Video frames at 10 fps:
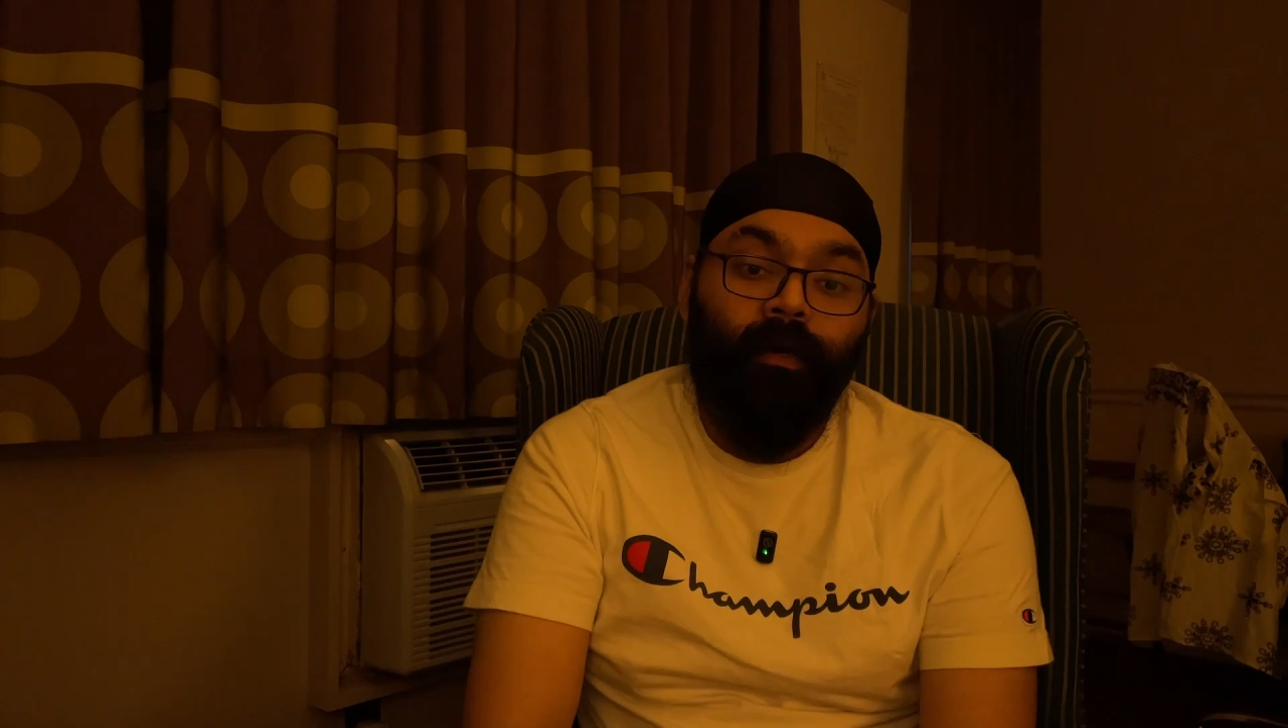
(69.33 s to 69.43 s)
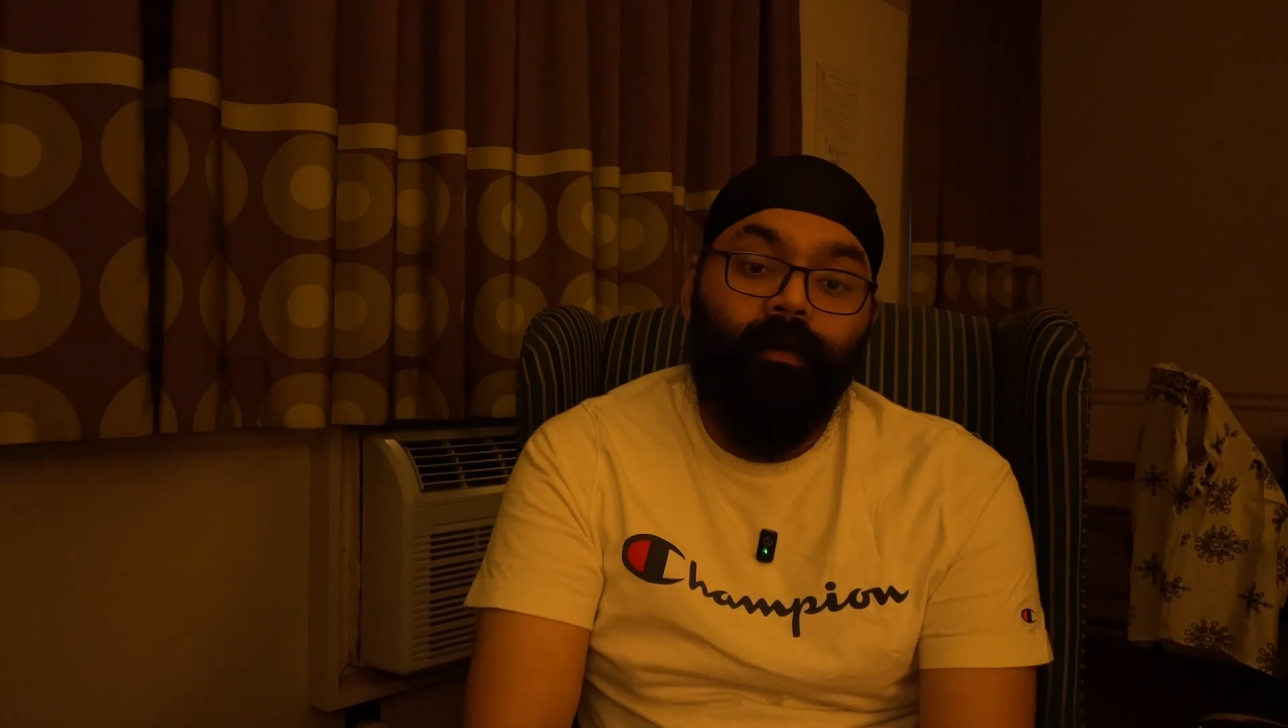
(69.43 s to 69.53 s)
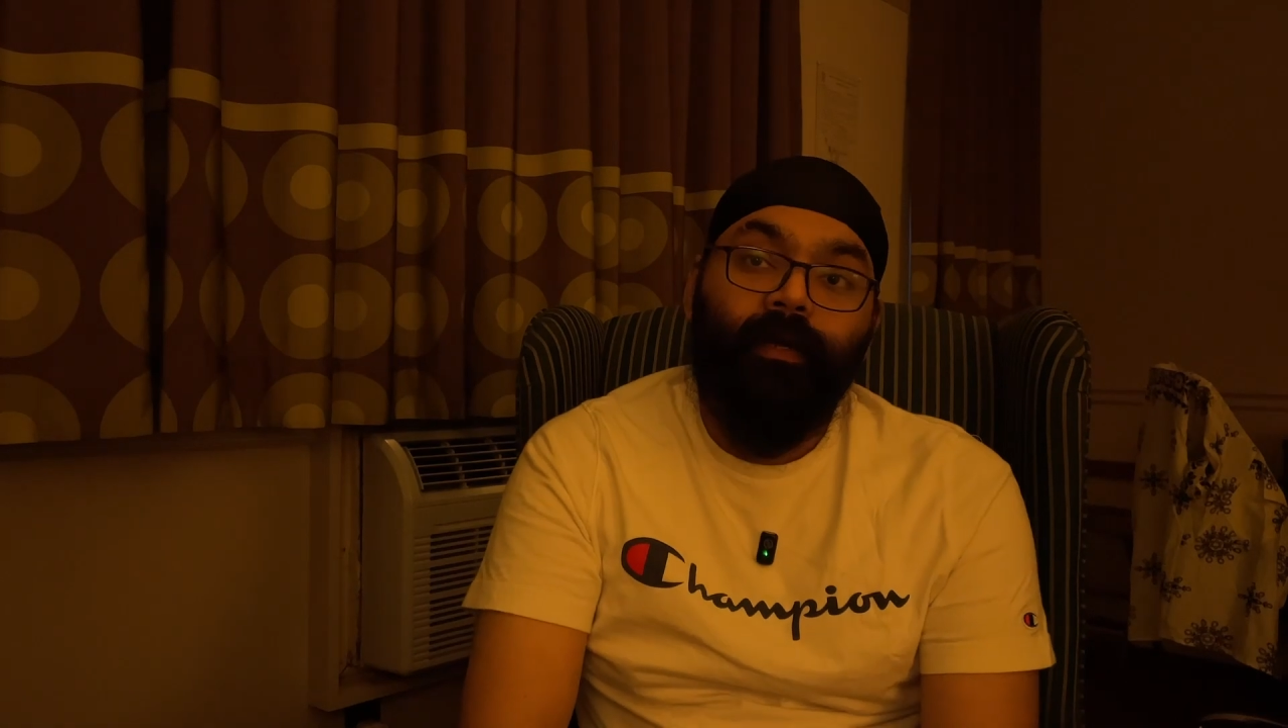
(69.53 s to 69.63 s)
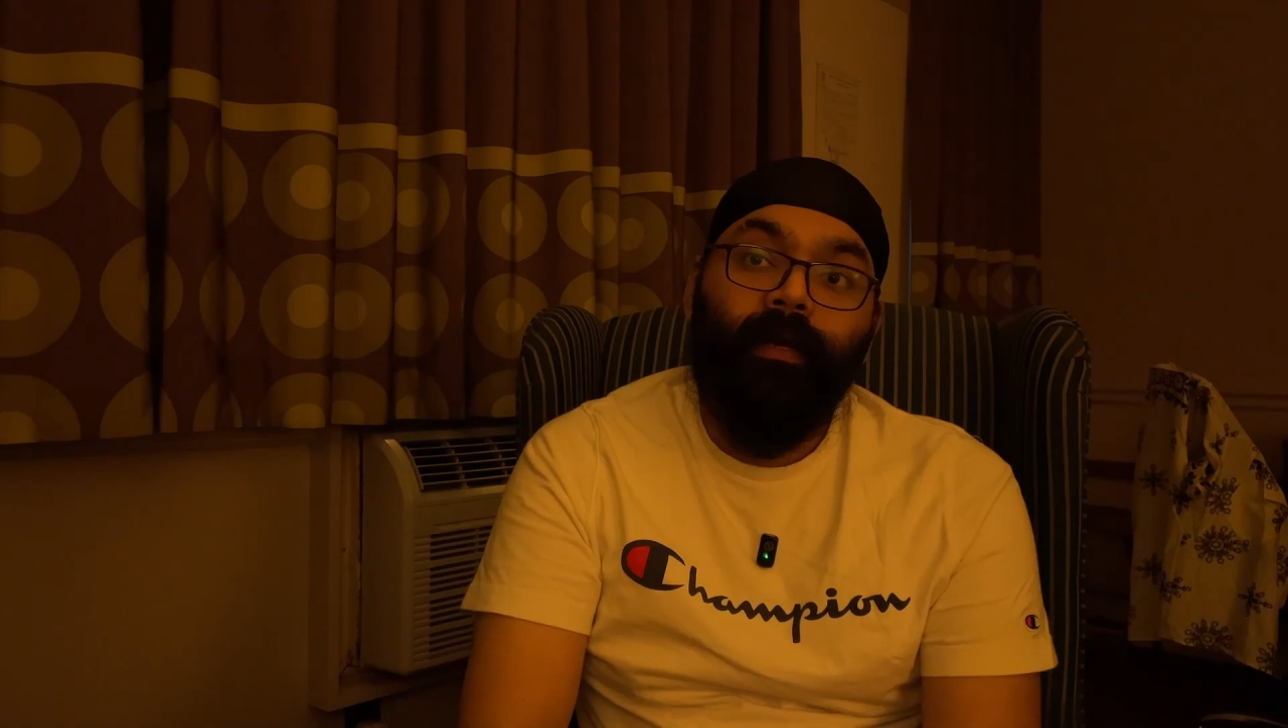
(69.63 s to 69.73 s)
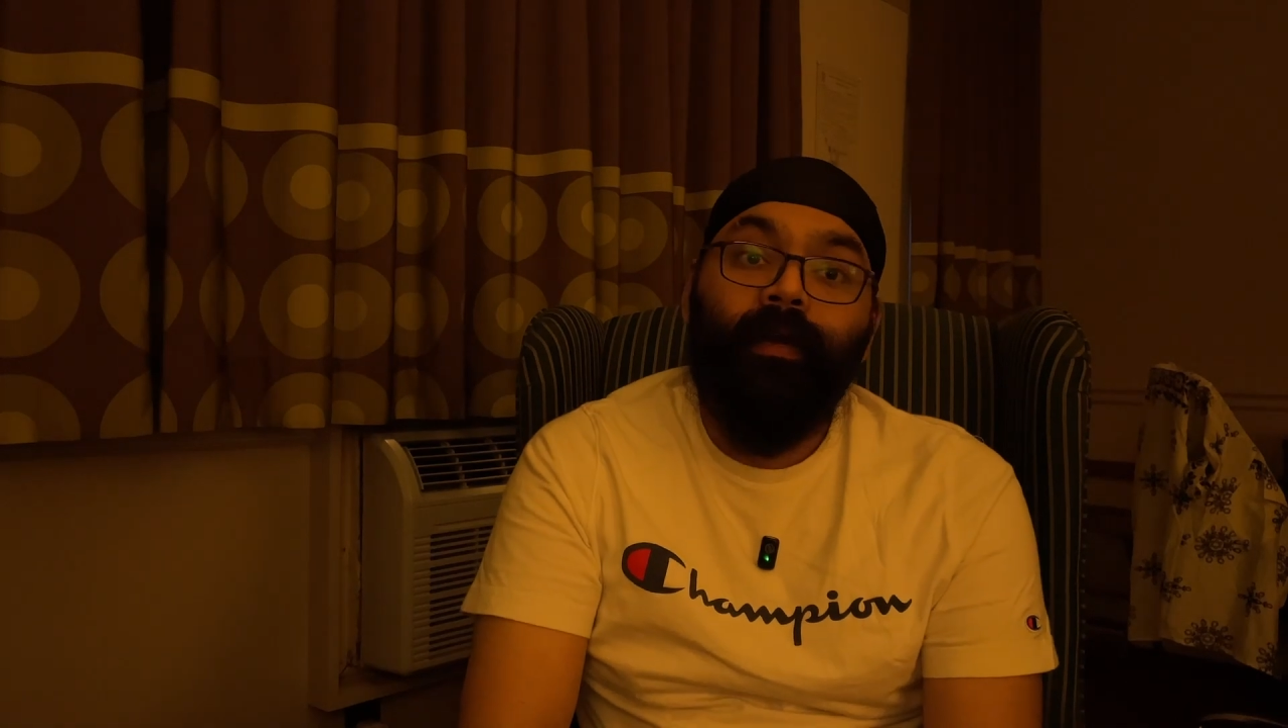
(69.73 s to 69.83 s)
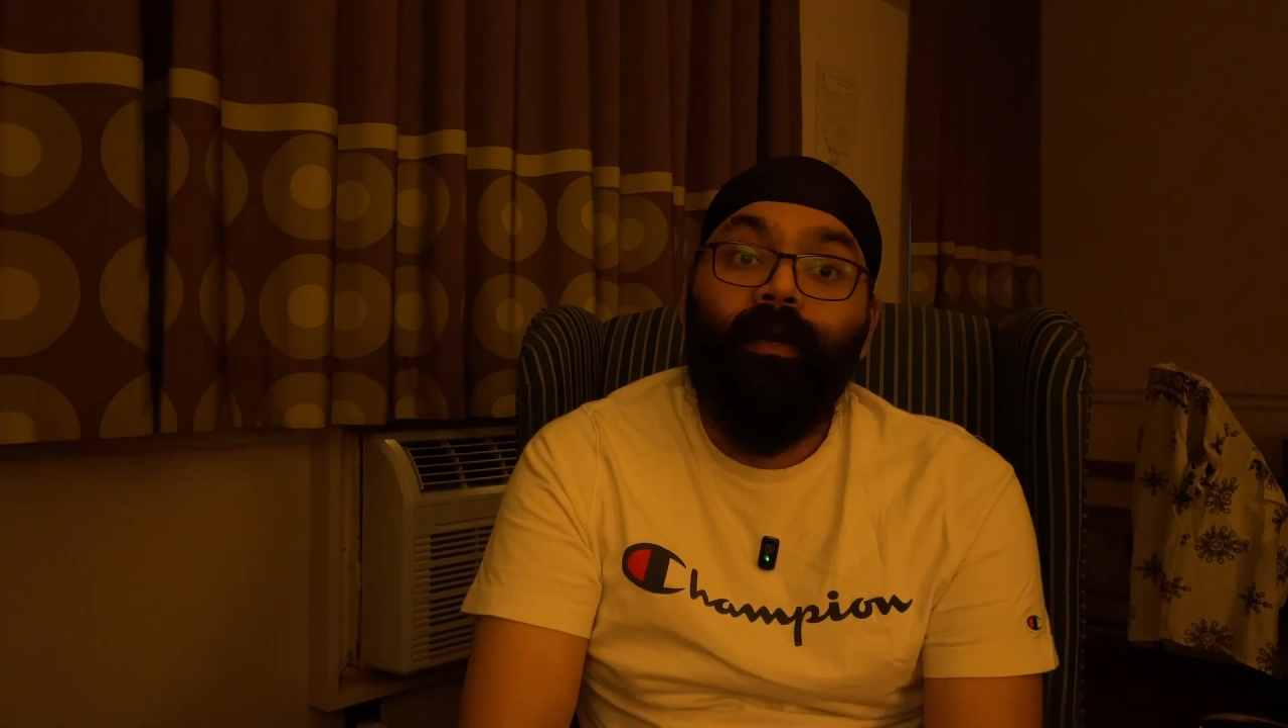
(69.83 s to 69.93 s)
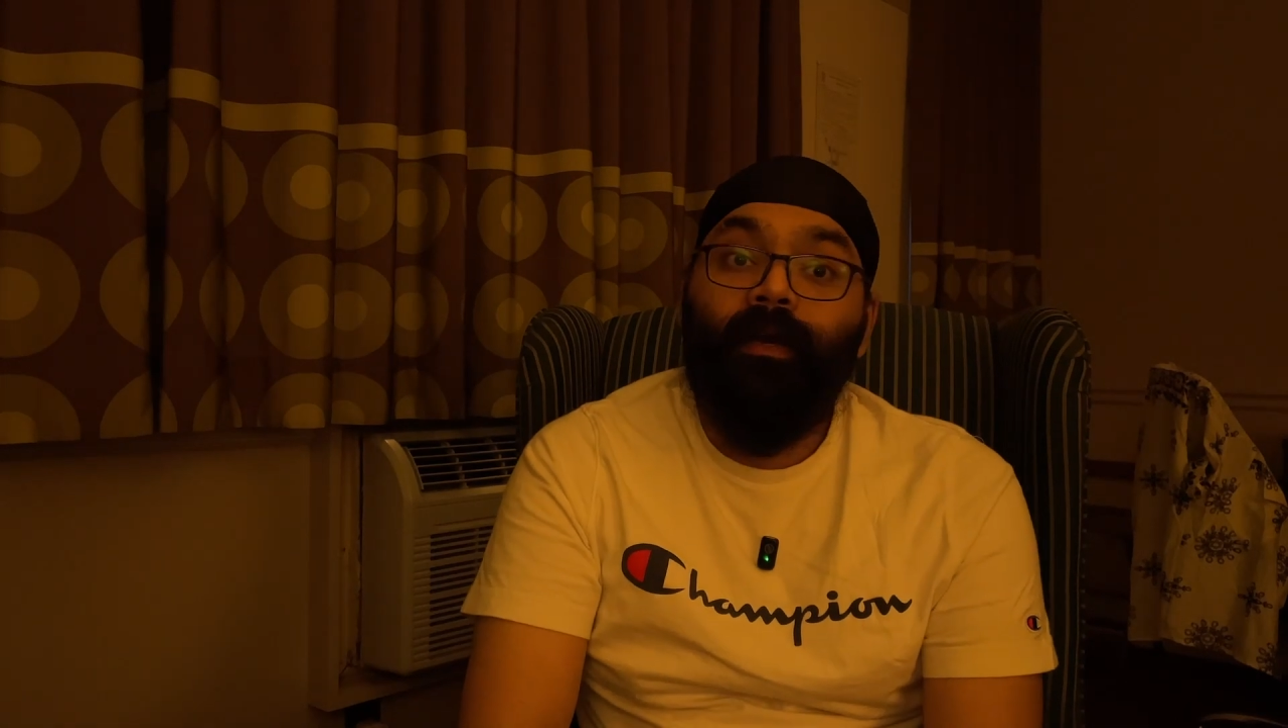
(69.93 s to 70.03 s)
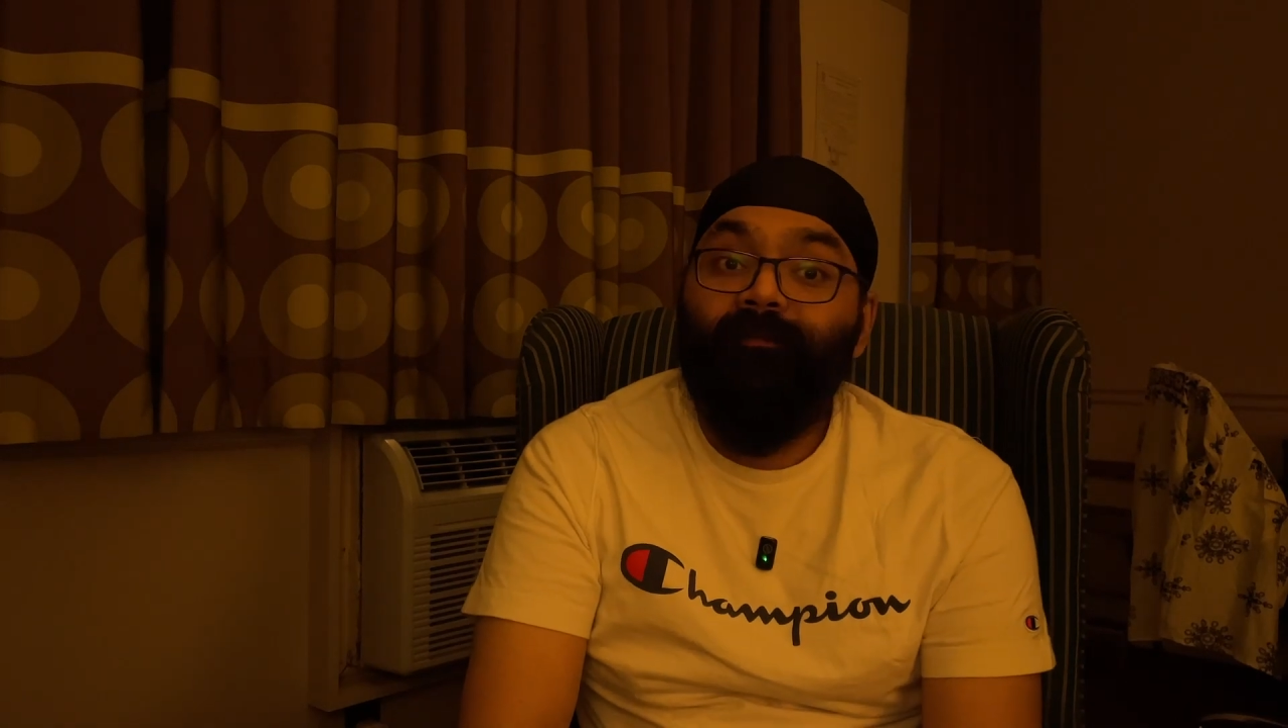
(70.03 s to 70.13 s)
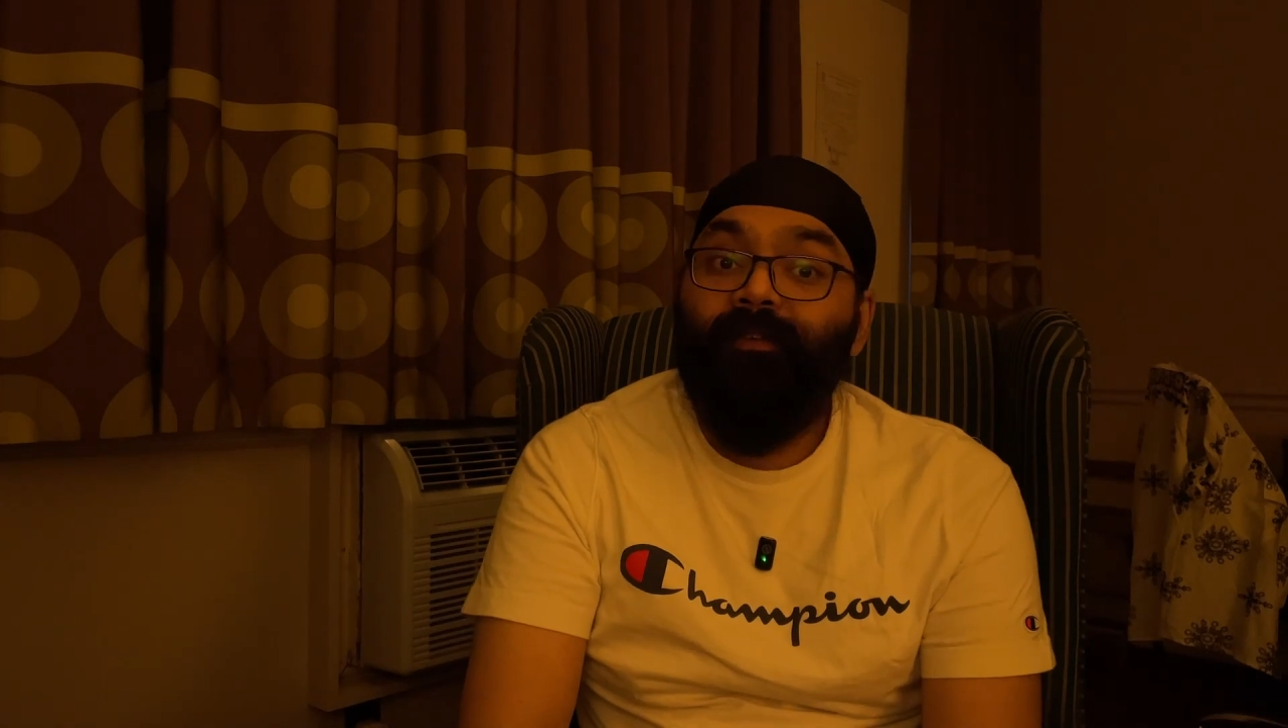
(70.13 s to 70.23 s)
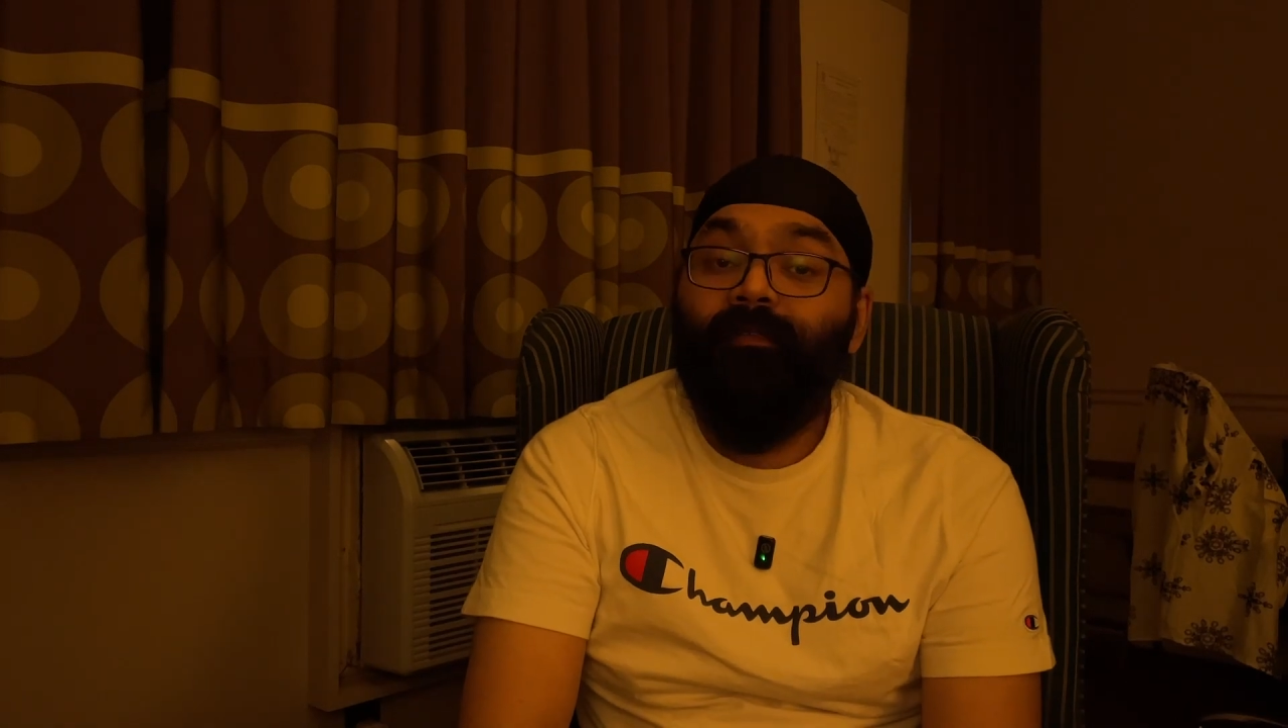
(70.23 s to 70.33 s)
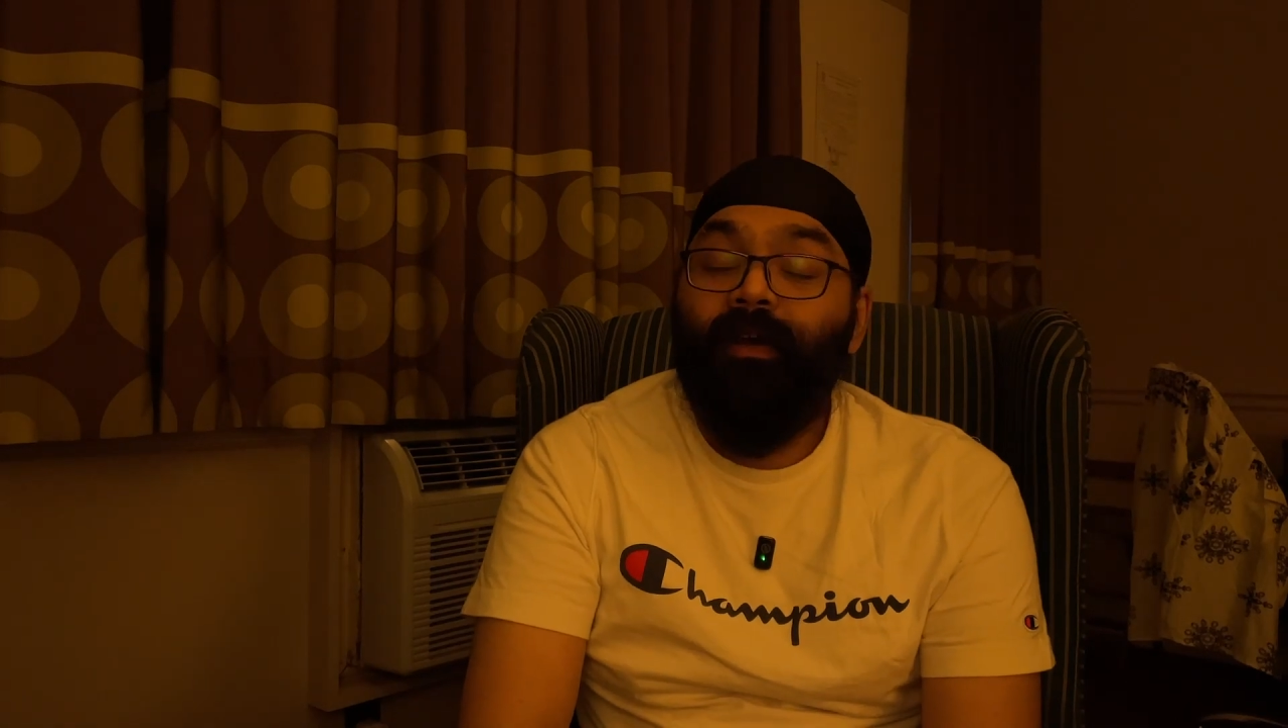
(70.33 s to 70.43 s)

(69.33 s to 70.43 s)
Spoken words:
Reading a config